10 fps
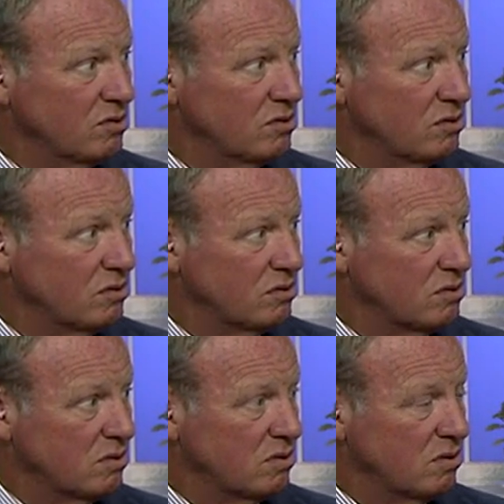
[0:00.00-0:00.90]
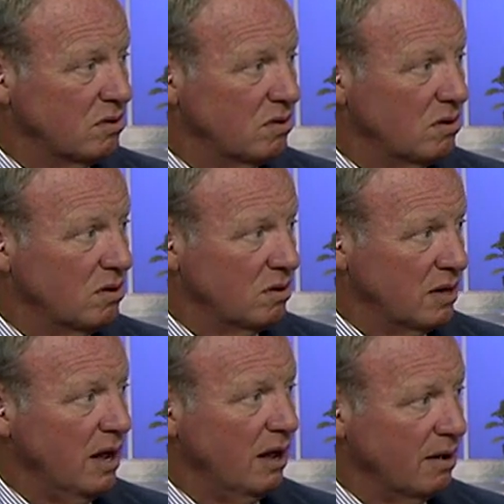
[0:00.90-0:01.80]

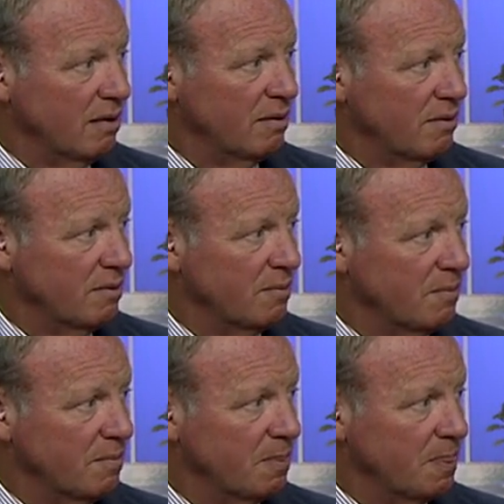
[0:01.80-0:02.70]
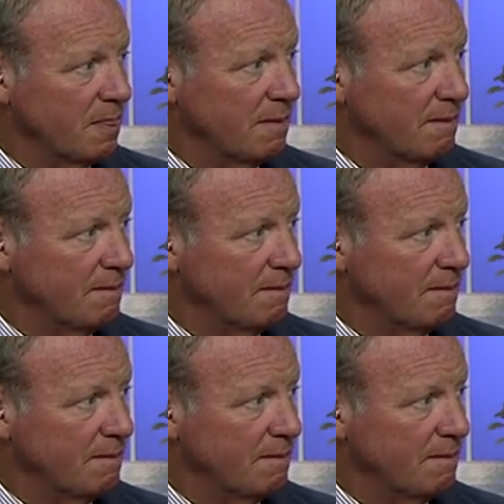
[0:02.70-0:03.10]
(silent)